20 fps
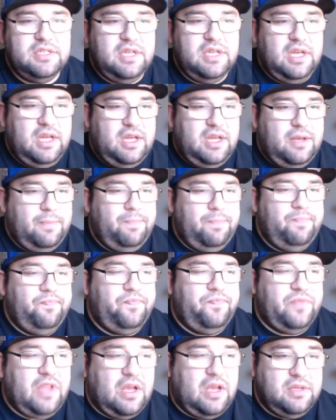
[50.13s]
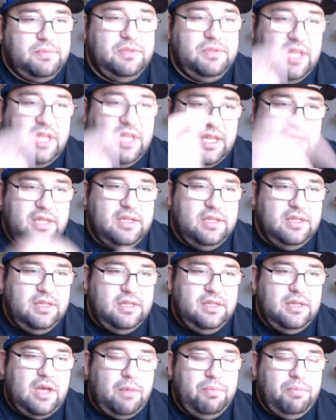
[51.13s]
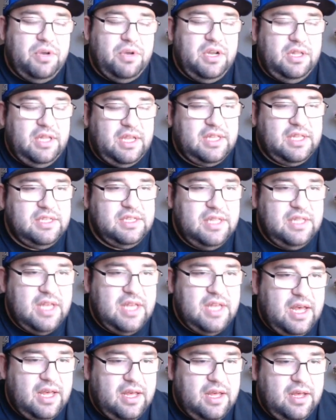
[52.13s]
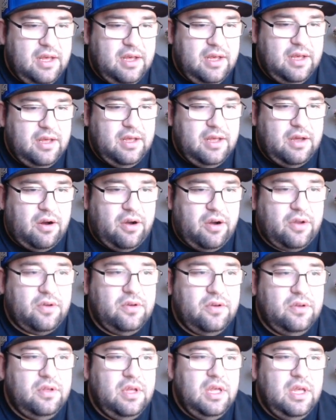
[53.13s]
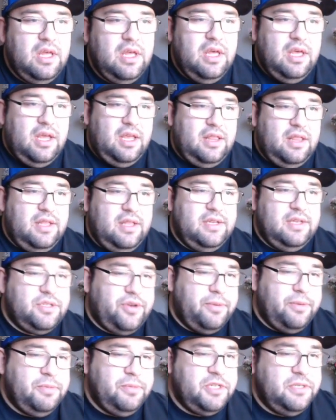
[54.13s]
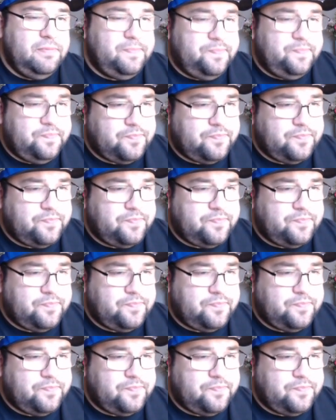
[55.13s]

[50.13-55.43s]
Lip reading: I'll put a link to that article in the description.